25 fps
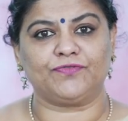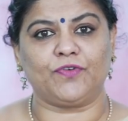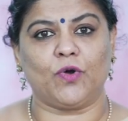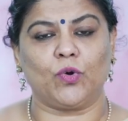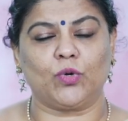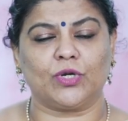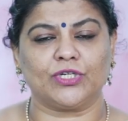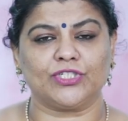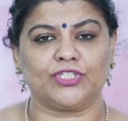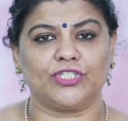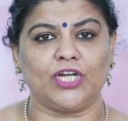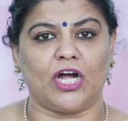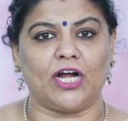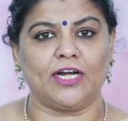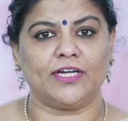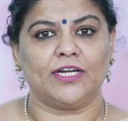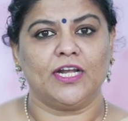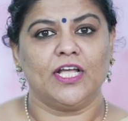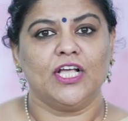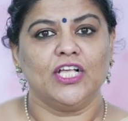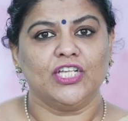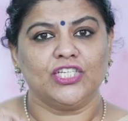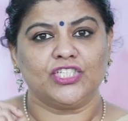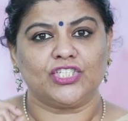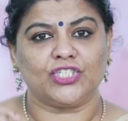focused on
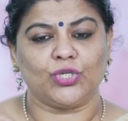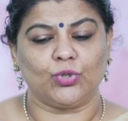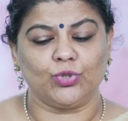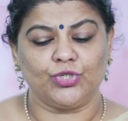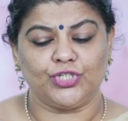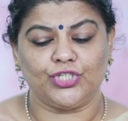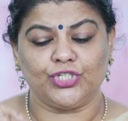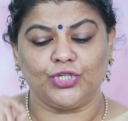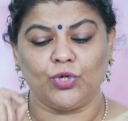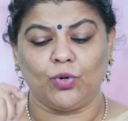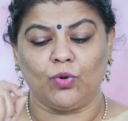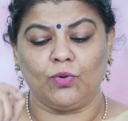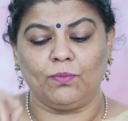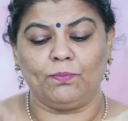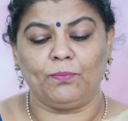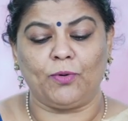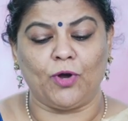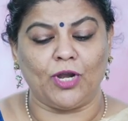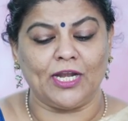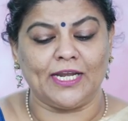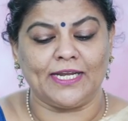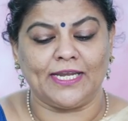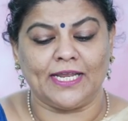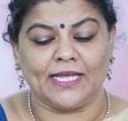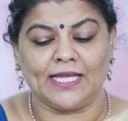
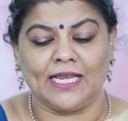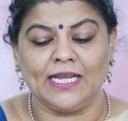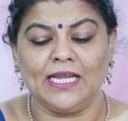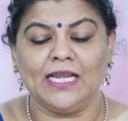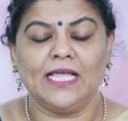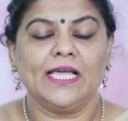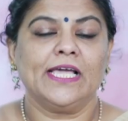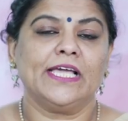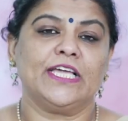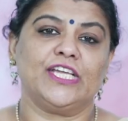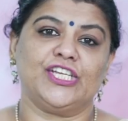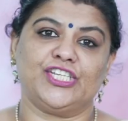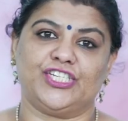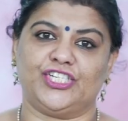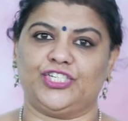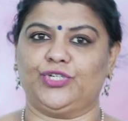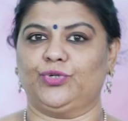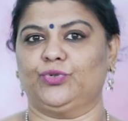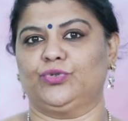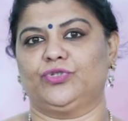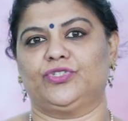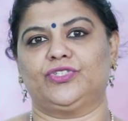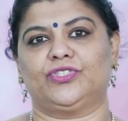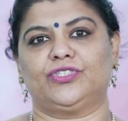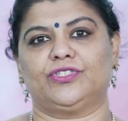socio-political
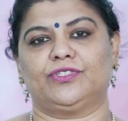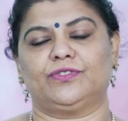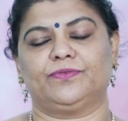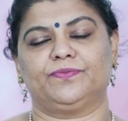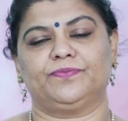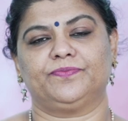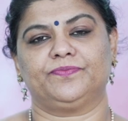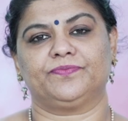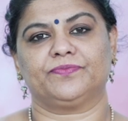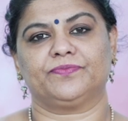issues.